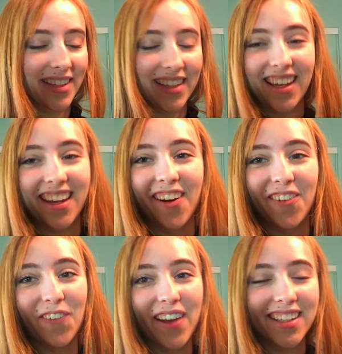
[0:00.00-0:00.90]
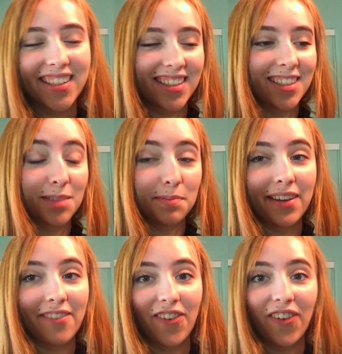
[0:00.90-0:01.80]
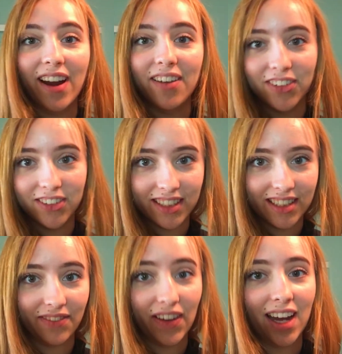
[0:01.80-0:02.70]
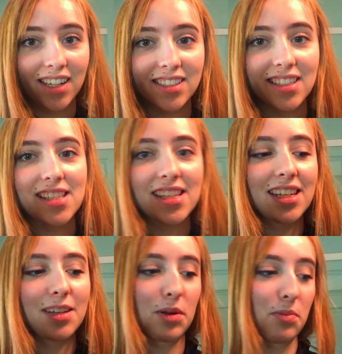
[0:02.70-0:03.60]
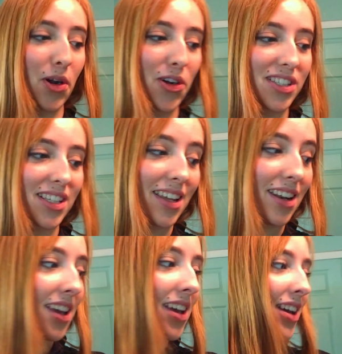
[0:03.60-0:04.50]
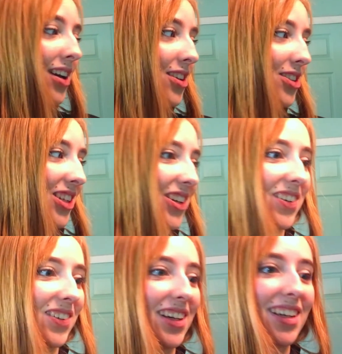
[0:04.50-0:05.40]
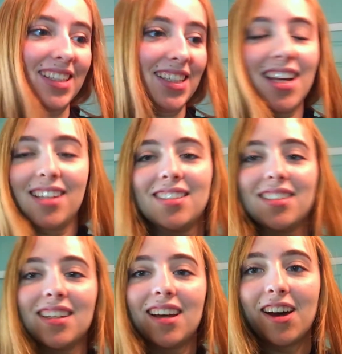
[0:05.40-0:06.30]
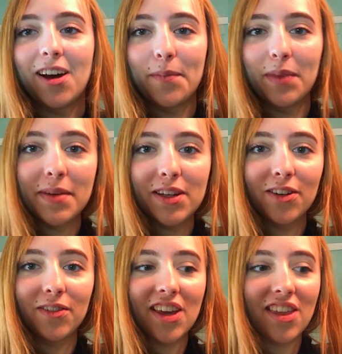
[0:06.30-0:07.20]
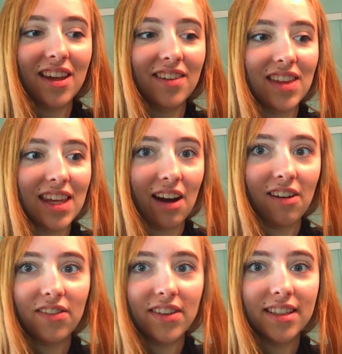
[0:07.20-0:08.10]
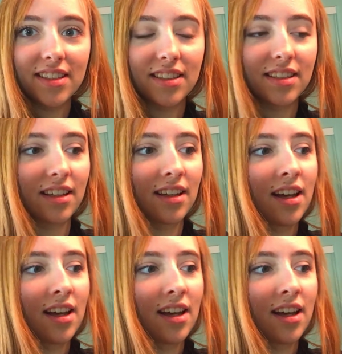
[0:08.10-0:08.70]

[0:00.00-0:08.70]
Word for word: I cannot wait. It's been forever since I've actually seen him in person. So yes, um, let me know what you think of the outfits.